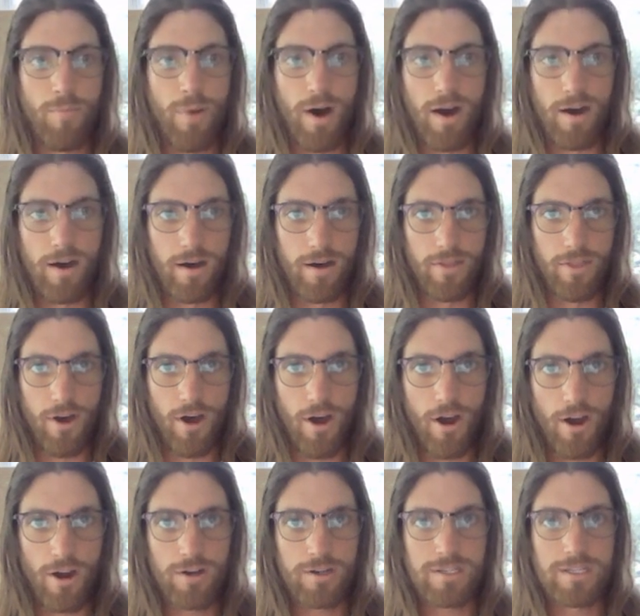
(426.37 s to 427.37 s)
uh, the
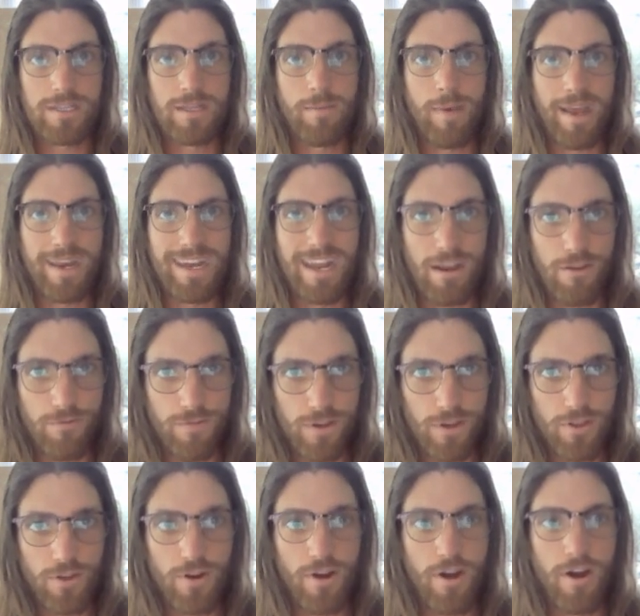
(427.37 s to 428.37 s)
heart and the magnetic
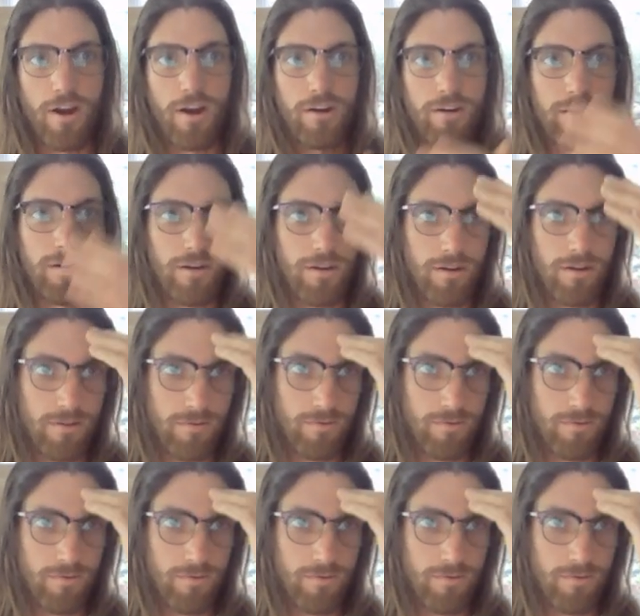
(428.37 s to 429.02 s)
field of the heart